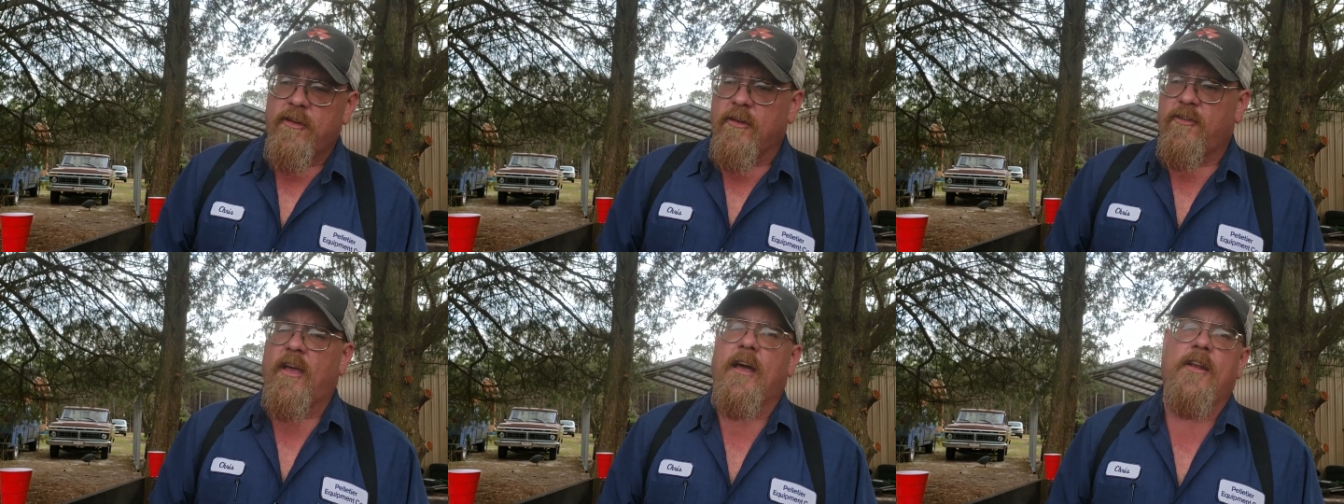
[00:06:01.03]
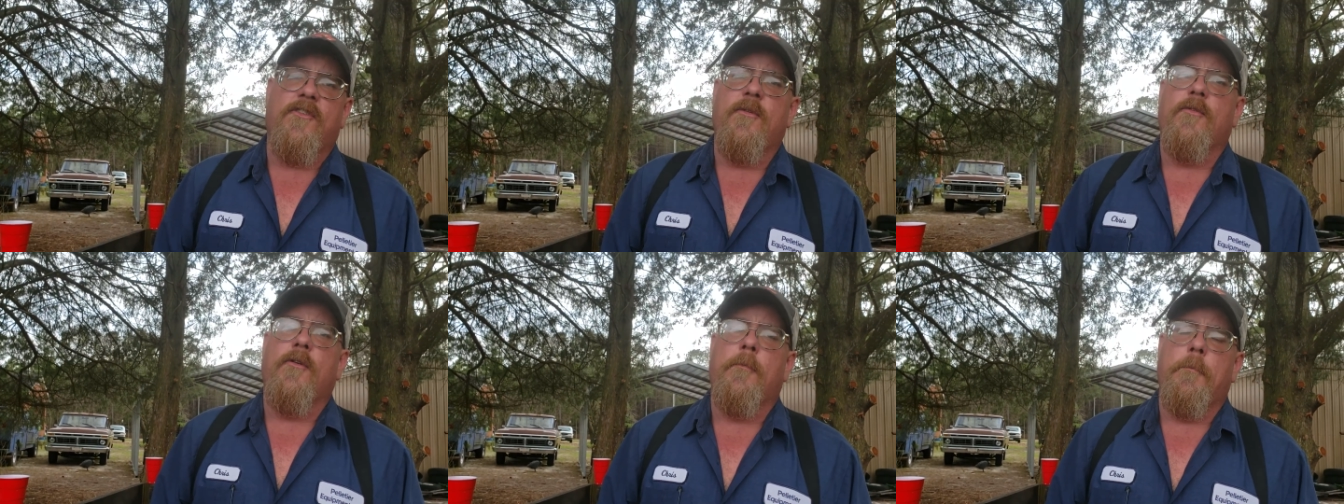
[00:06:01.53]
decided she
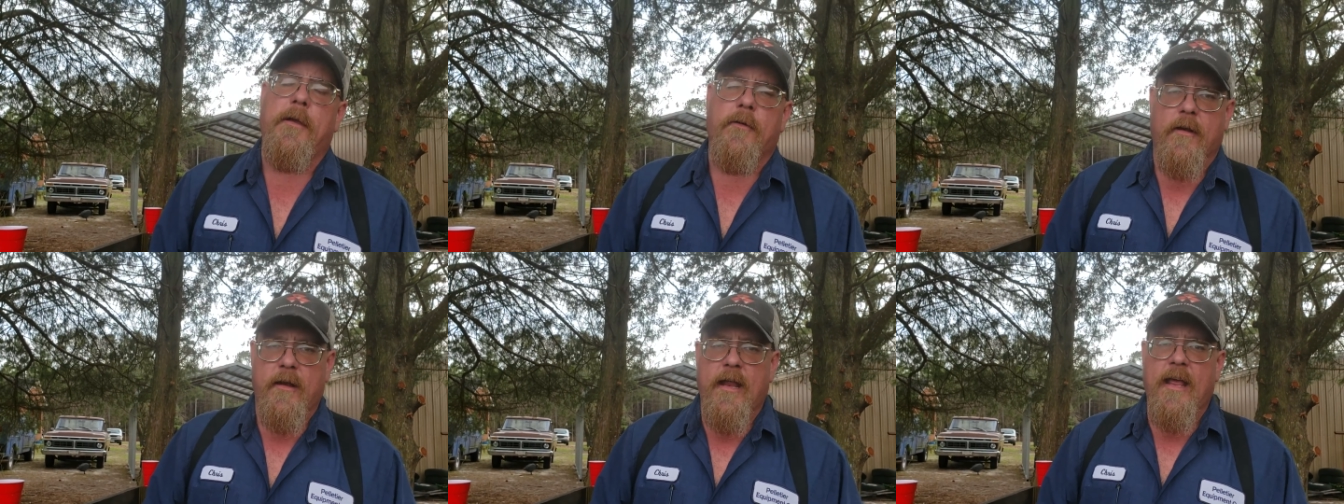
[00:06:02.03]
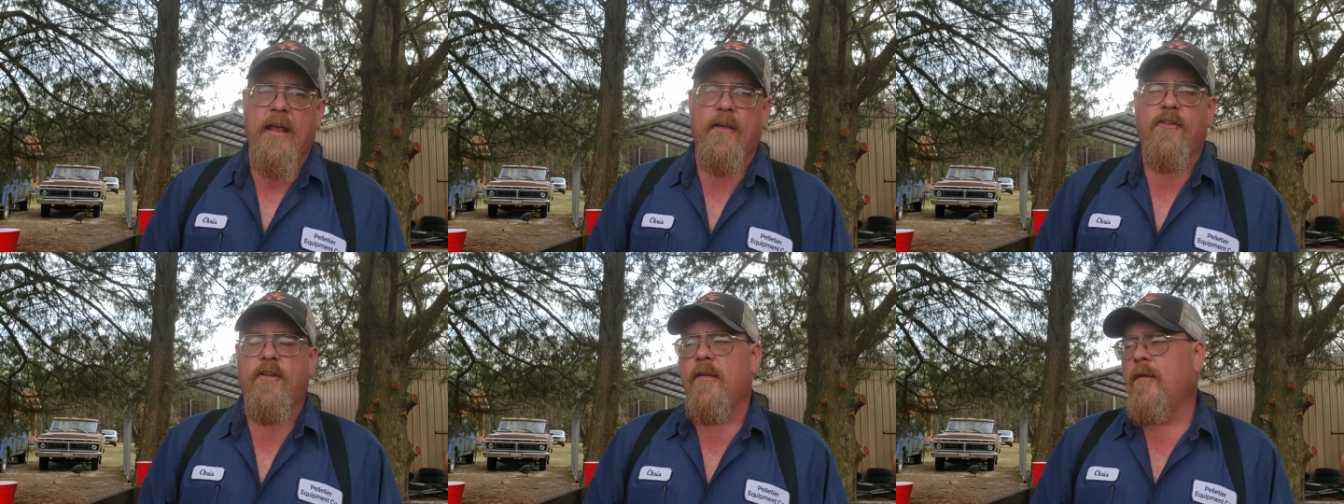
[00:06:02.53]
was going to build a
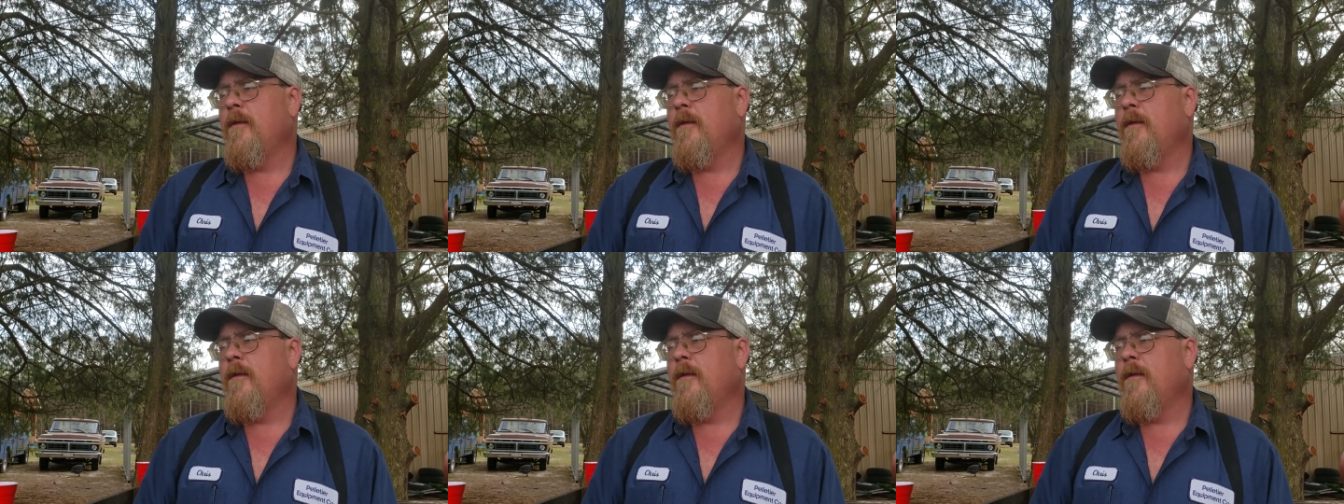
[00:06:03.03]
nest.